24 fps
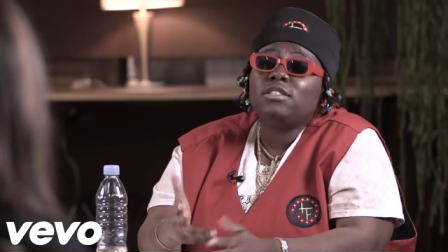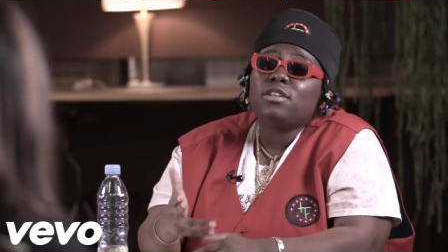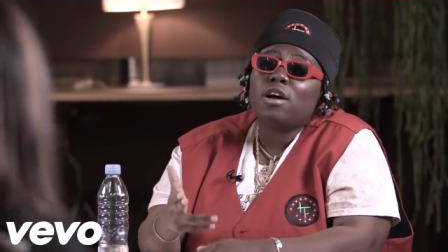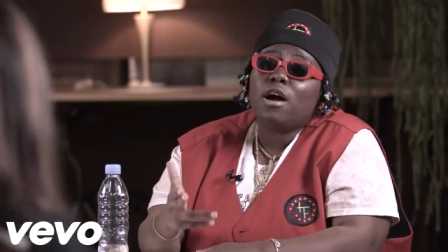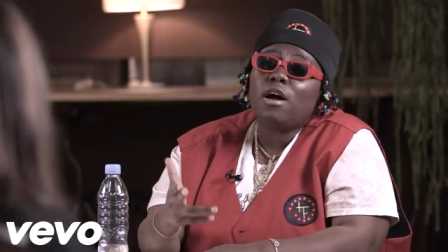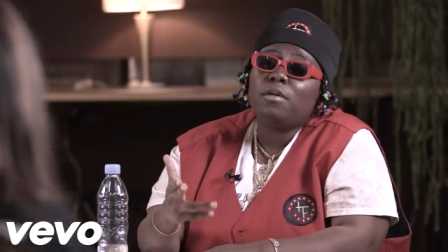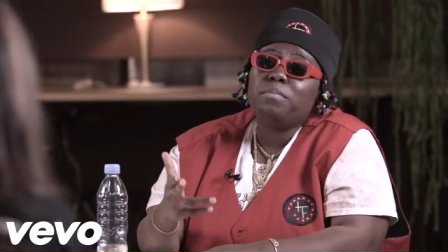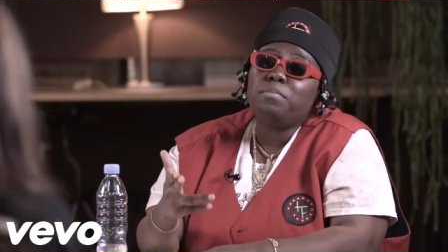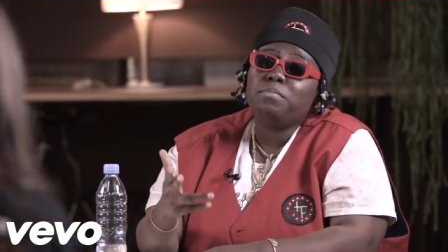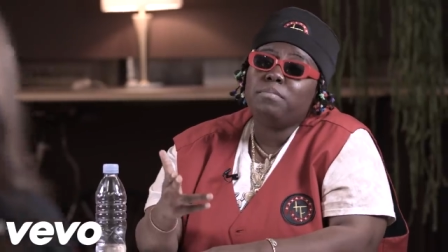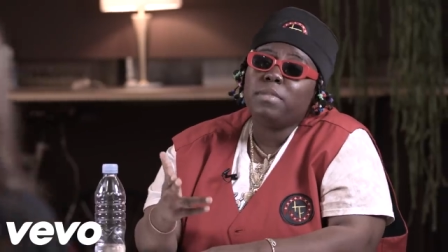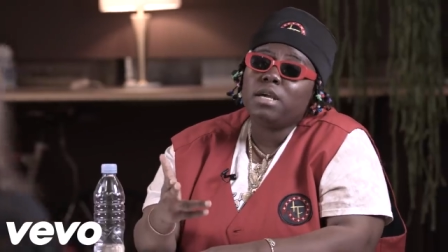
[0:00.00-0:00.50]

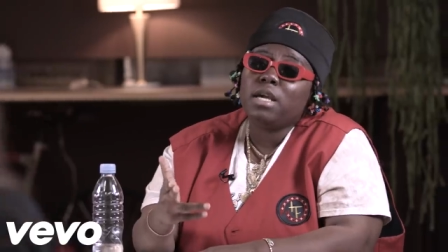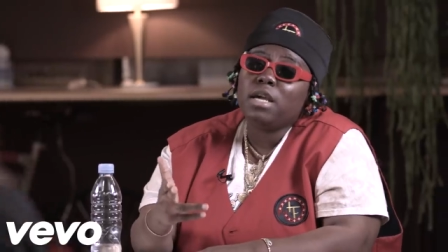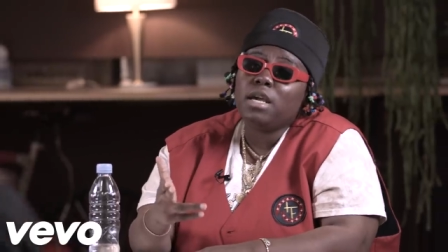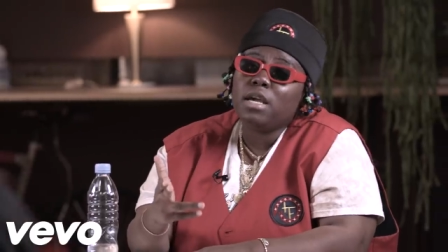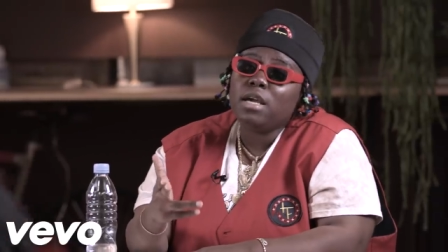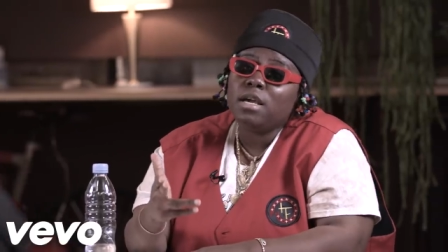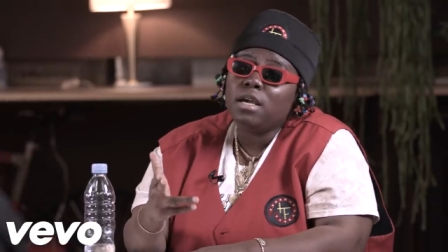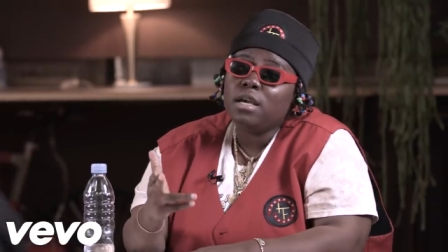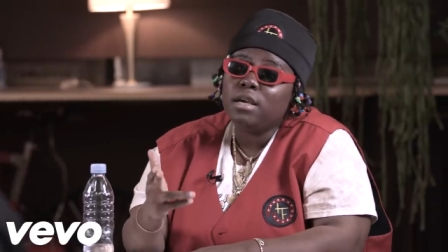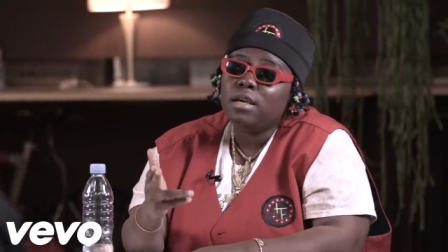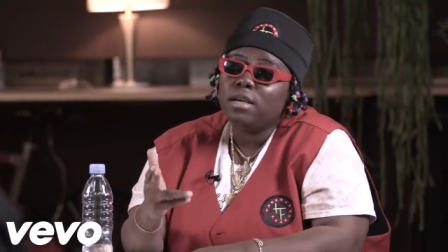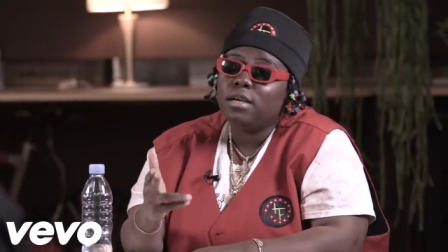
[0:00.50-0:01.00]
stop
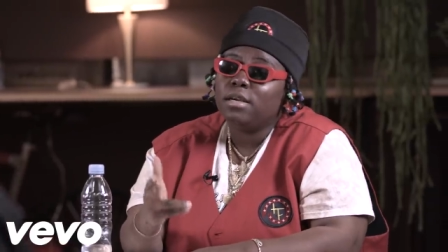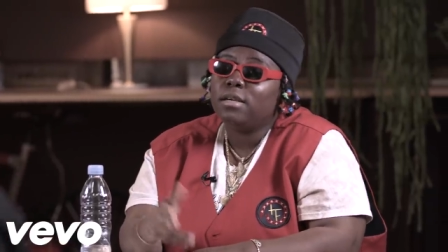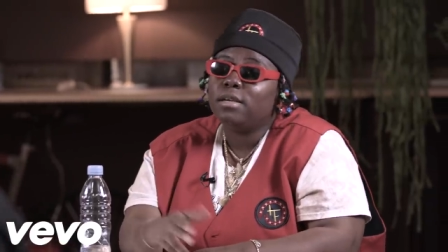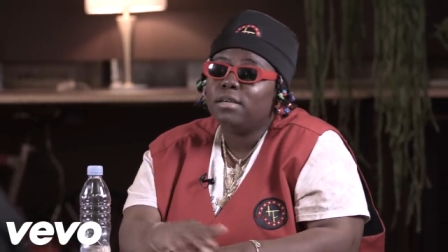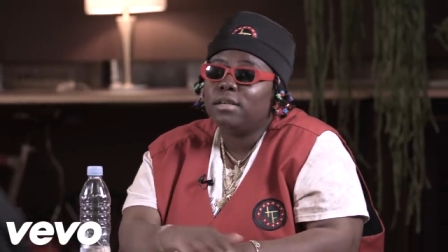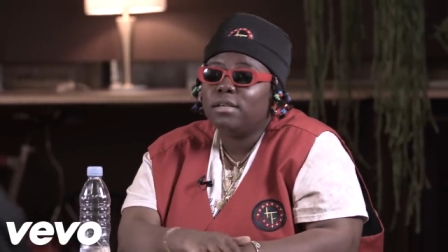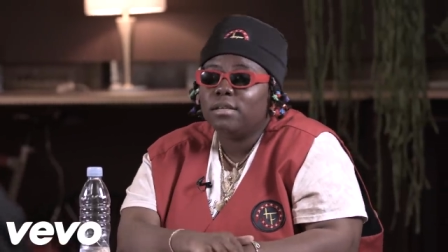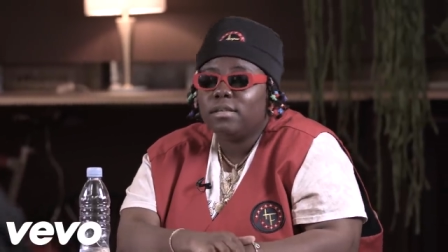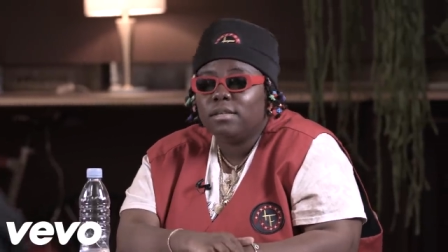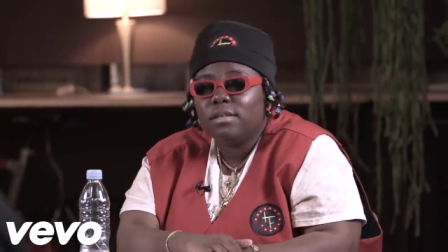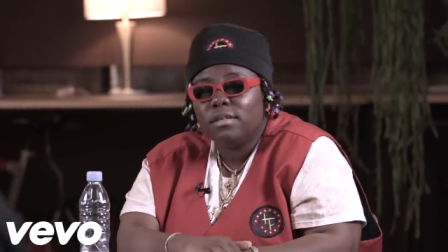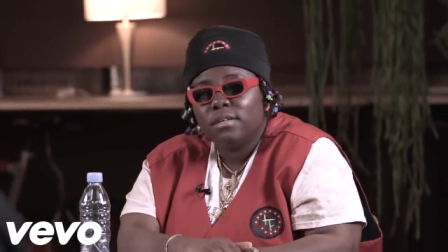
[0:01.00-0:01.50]
me,
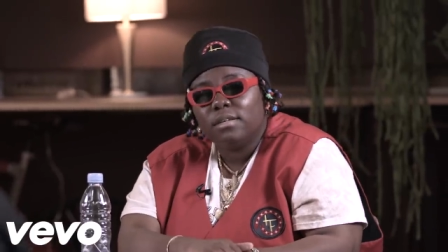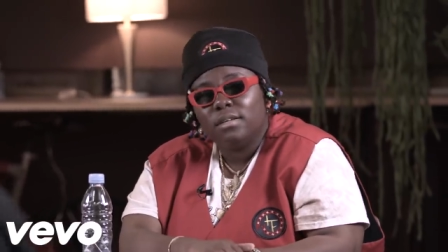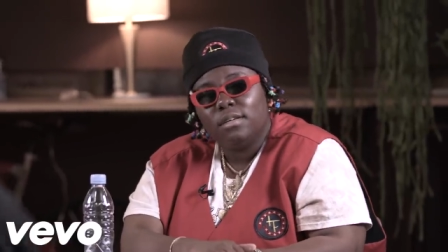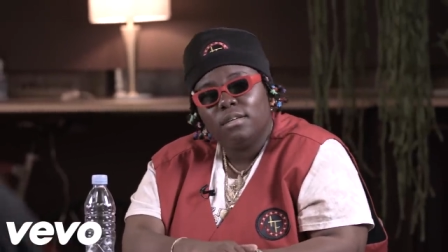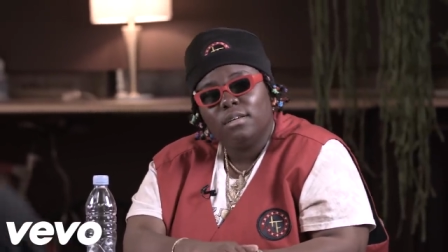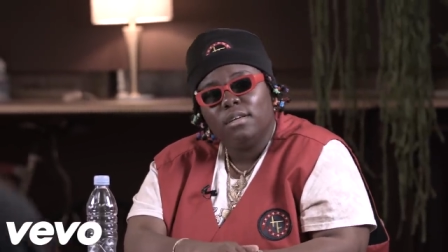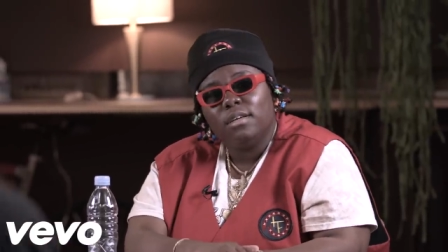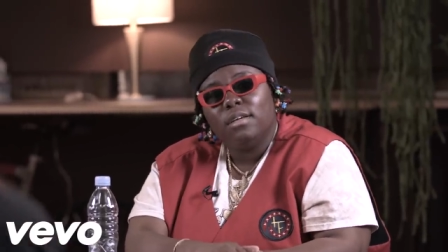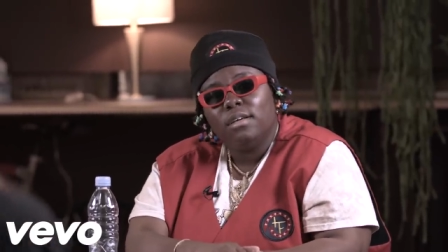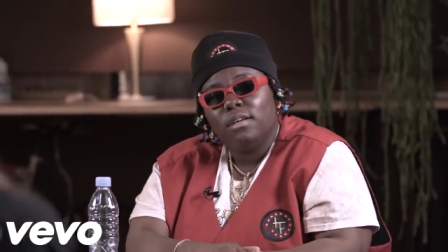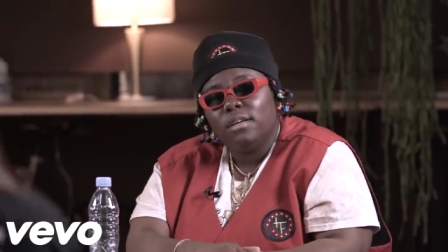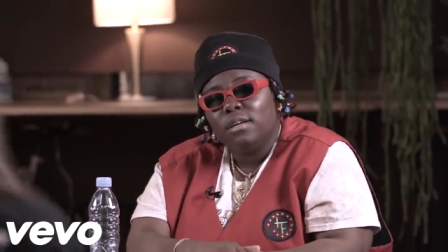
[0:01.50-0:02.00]

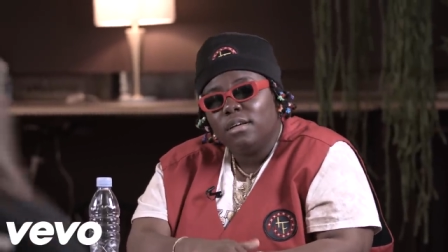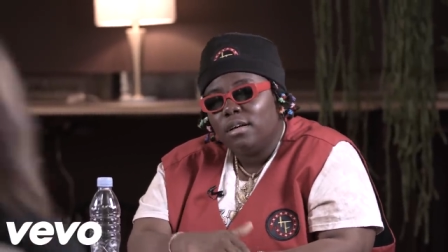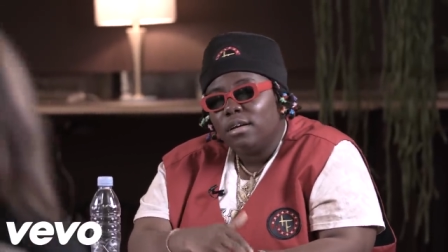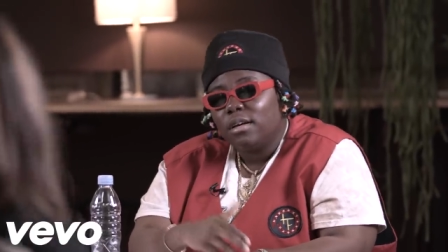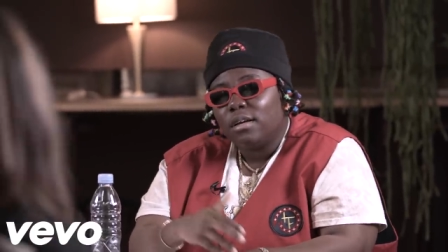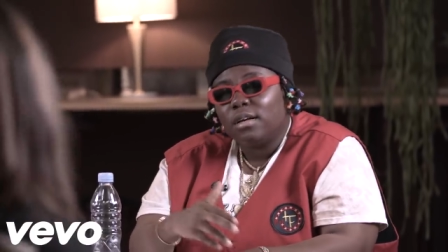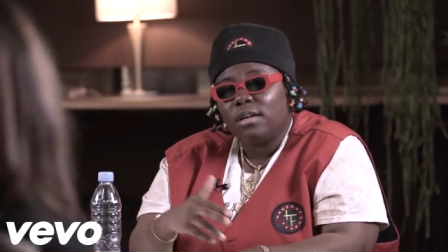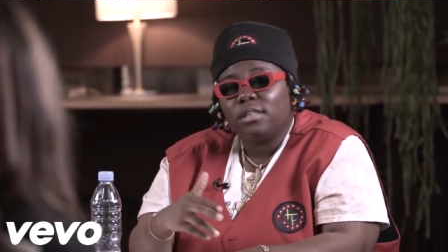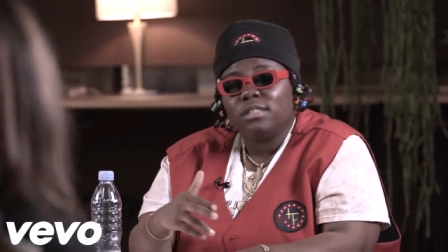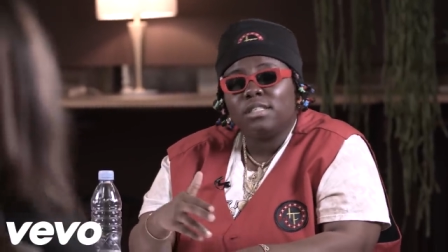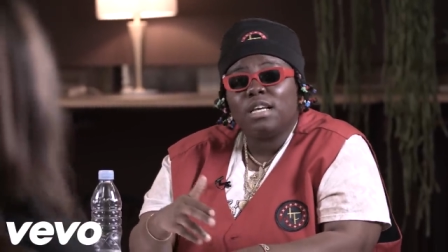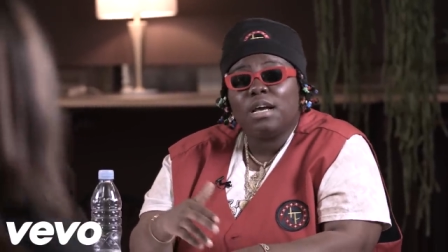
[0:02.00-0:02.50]
douche,
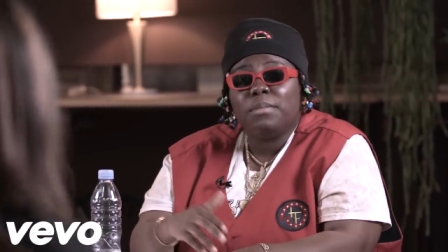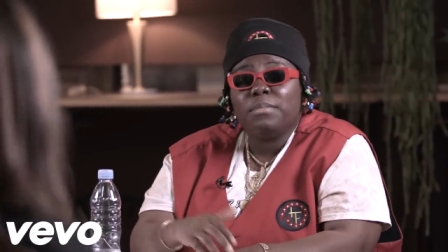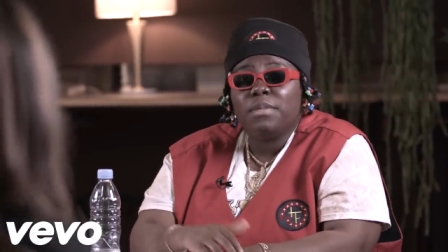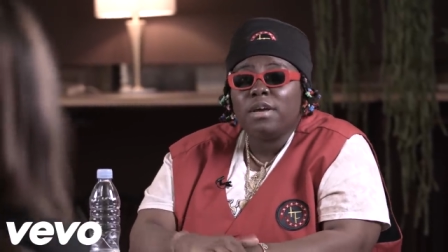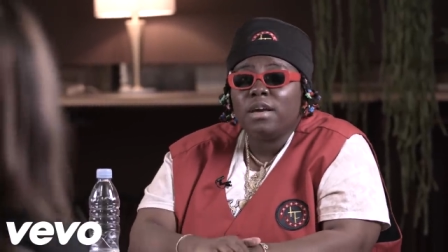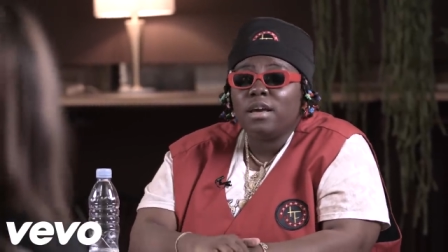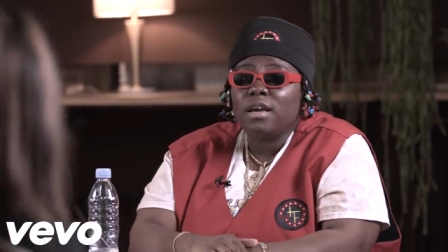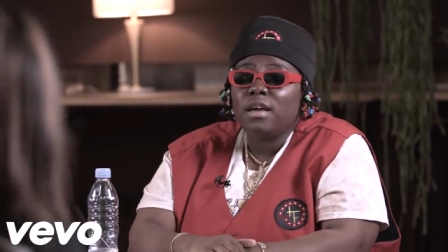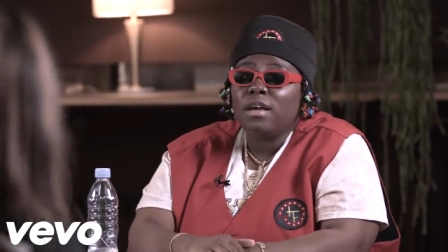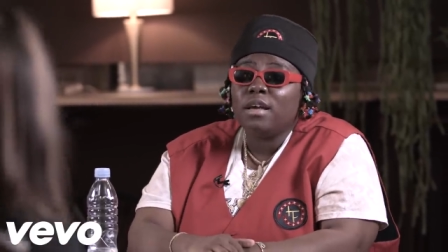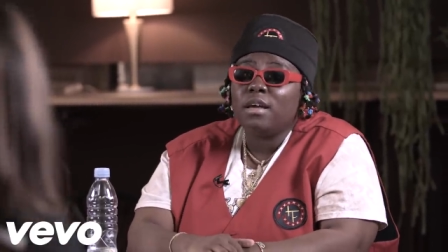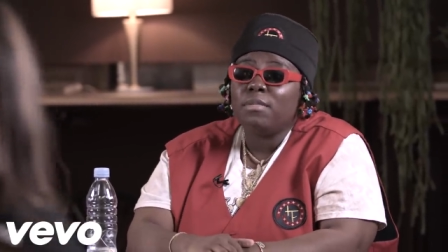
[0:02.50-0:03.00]
cause I'm
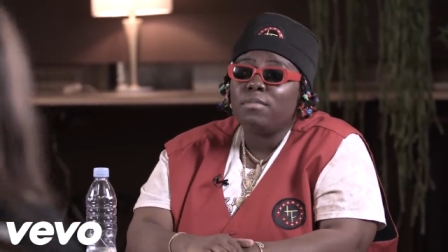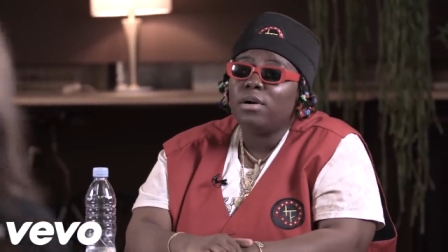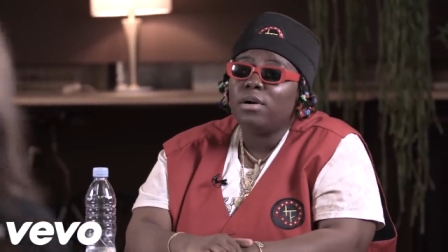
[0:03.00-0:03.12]
a